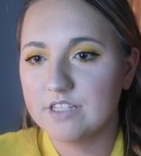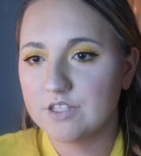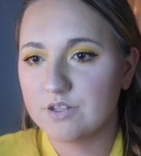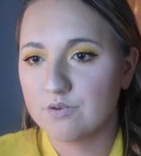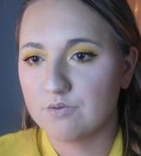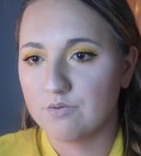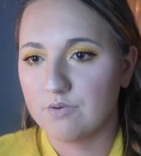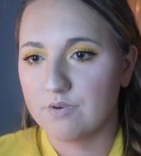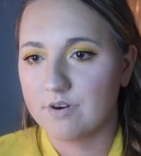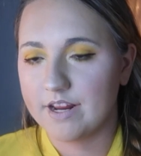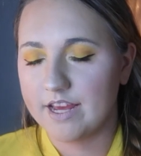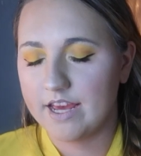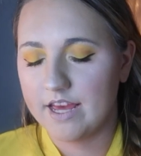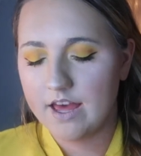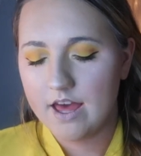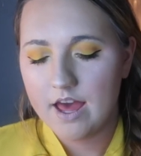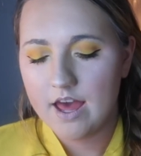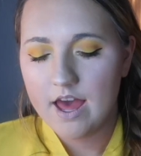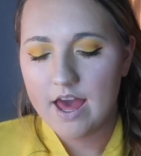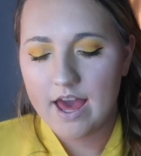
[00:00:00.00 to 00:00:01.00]
a sorority,
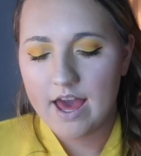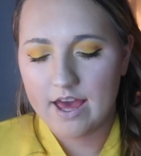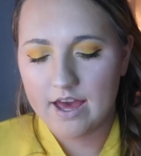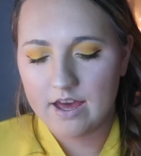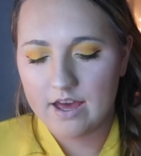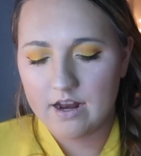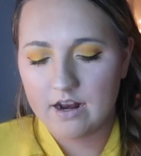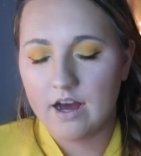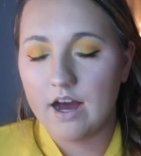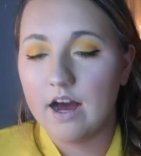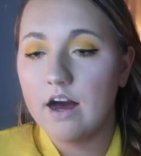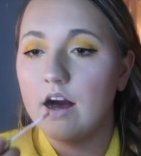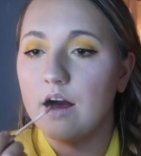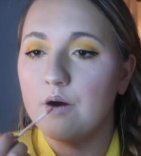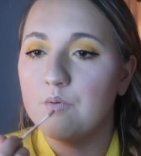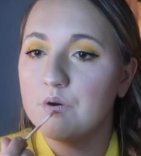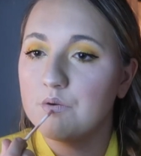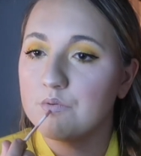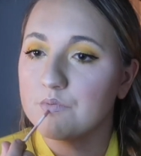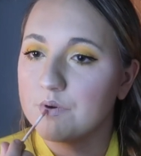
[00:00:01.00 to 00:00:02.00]
and
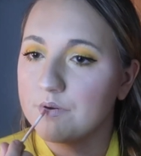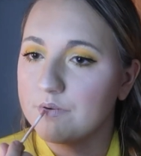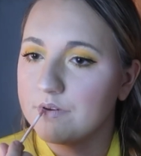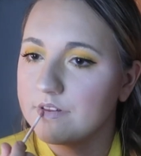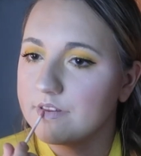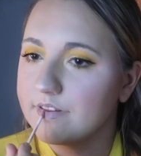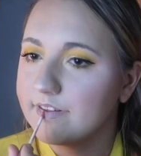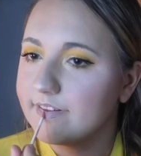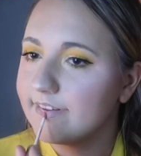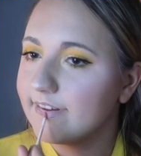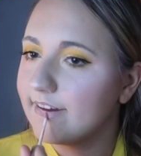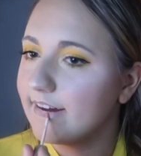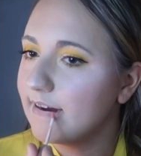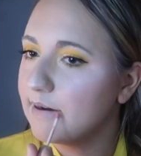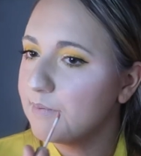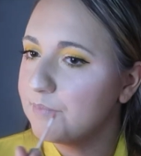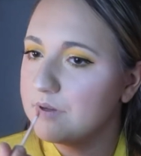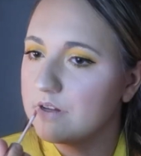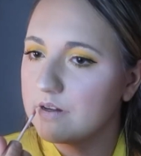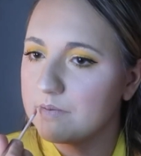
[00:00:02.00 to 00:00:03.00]
I won't ruin the
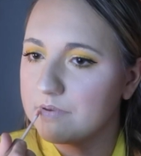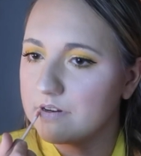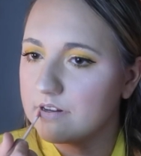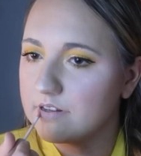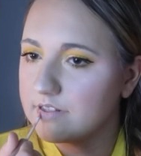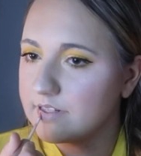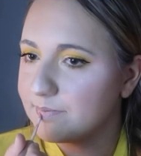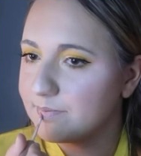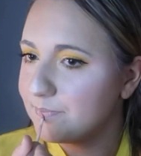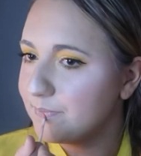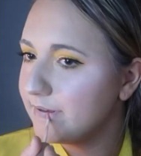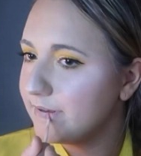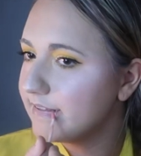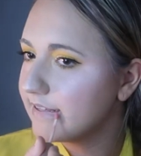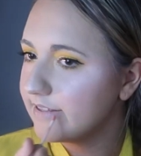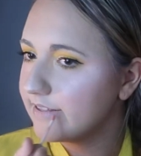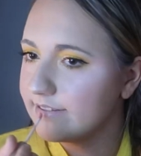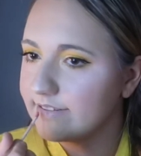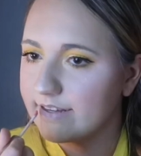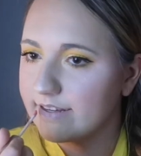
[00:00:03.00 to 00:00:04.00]
entire book, but I'll just
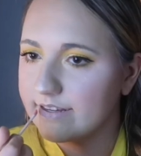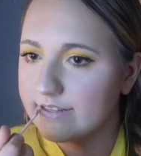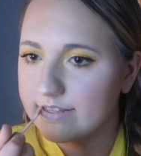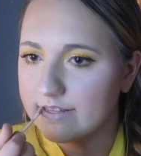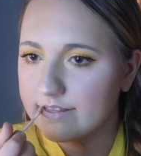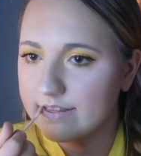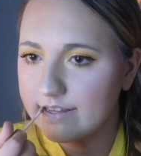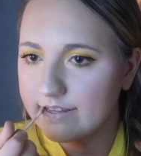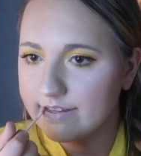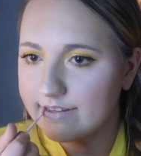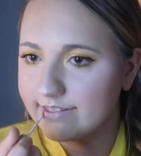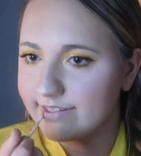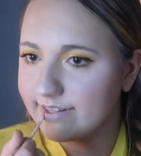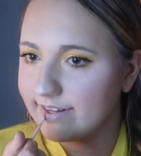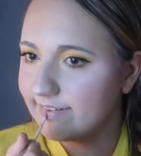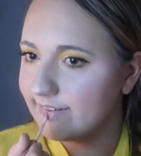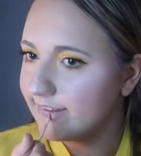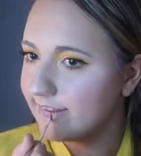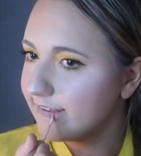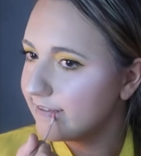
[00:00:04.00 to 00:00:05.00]
basically say something goes
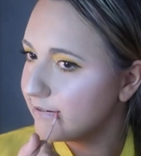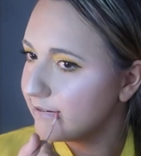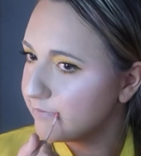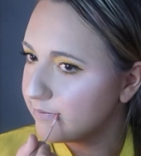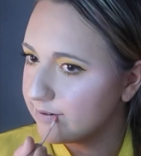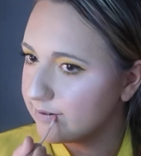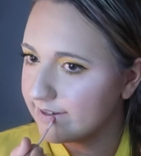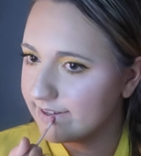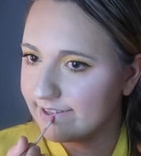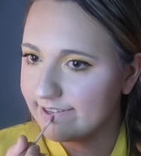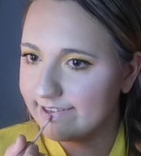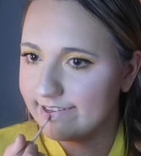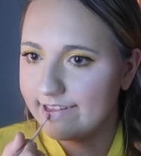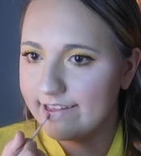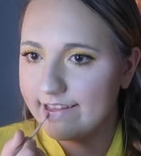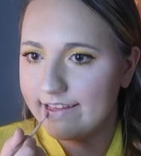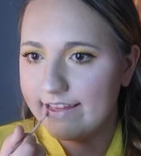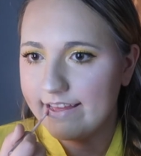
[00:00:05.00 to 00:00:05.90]
down with the sorority,